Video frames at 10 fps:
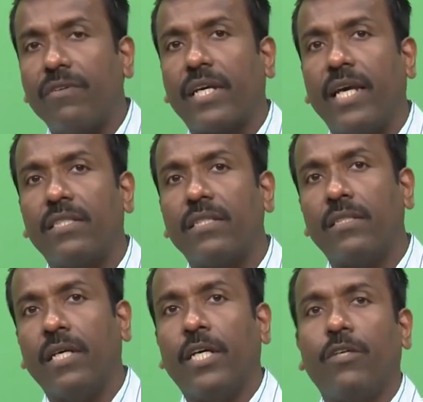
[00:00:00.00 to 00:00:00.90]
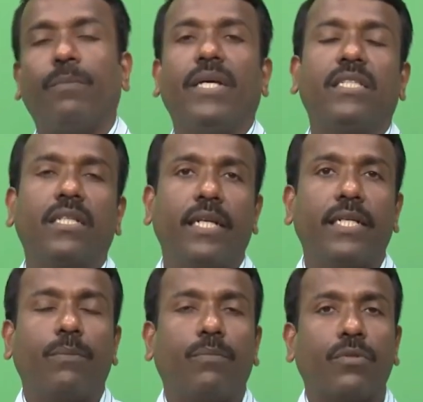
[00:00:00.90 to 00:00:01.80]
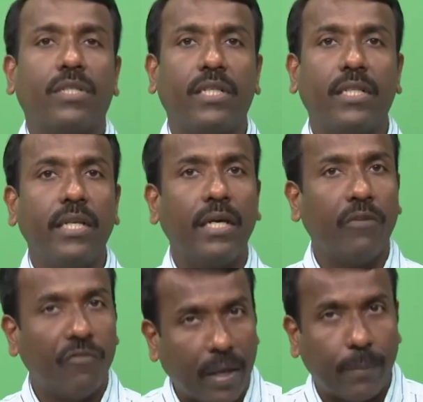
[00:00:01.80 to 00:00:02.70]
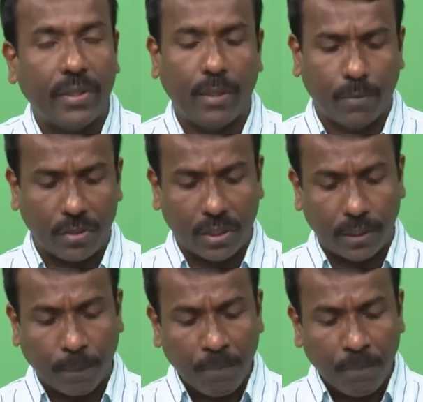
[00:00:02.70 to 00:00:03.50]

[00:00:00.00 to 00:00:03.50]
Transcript: cases you are basically depositing the vapor deposition.